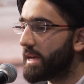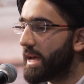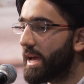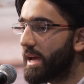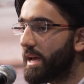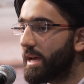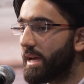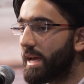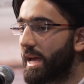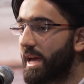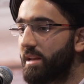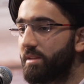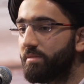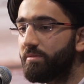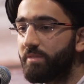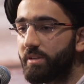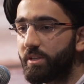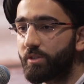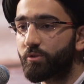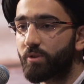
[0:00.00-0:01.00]

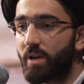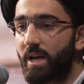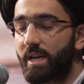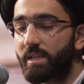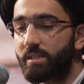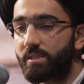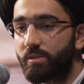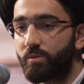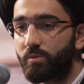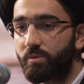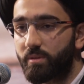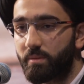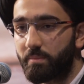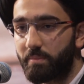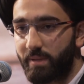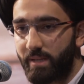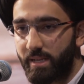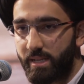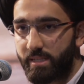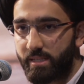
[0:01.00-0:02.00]
Envy drags you to
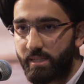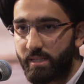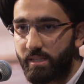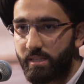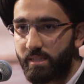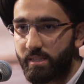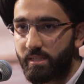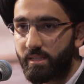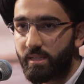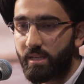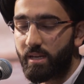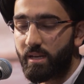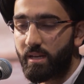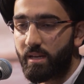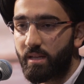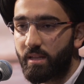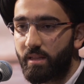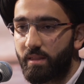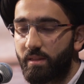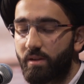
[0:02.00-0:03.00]
places
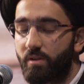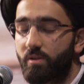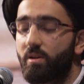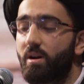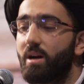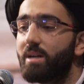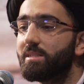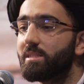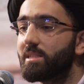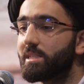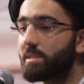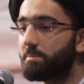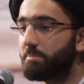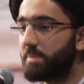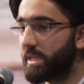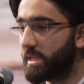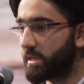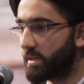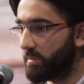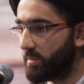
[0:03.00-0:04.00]
that are
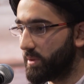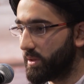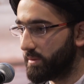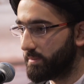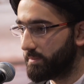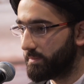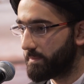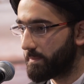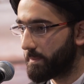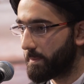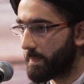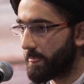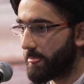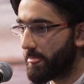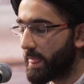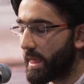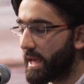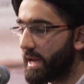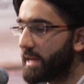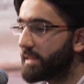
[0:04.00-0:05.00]
unspeakable.
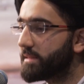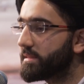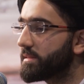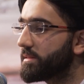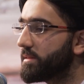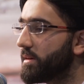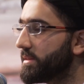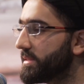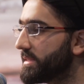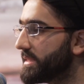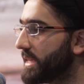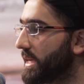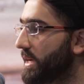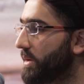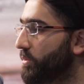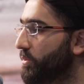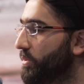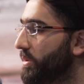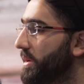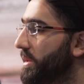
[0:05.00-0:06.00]
It starts out
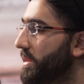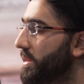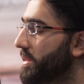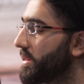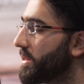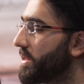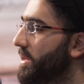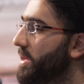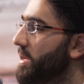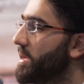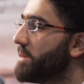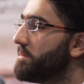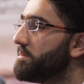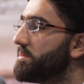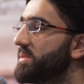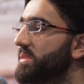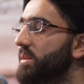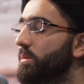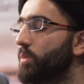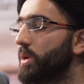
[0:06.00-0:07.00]
with
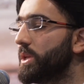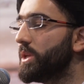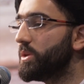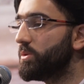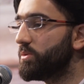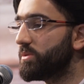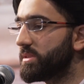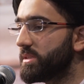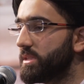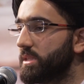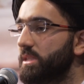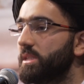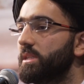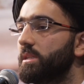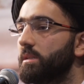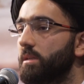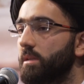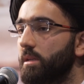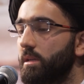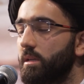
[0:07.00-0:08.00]
someone you see,
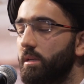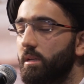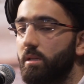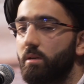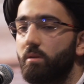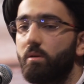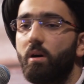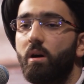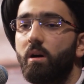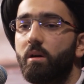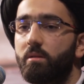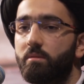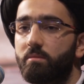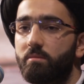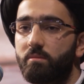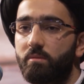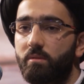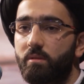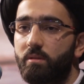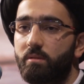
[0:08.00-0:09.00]
on
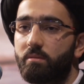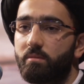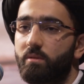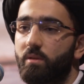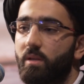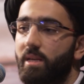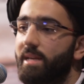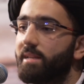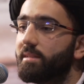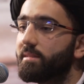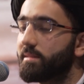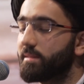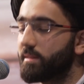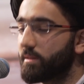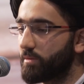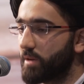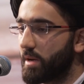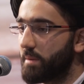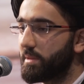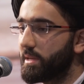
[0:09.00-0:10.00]

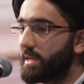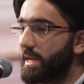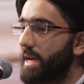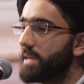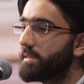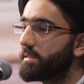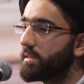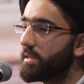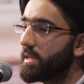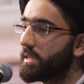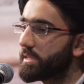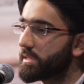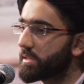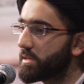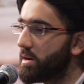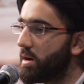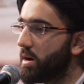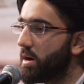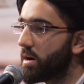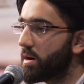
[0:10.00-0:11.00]
Instagram that has a nice car,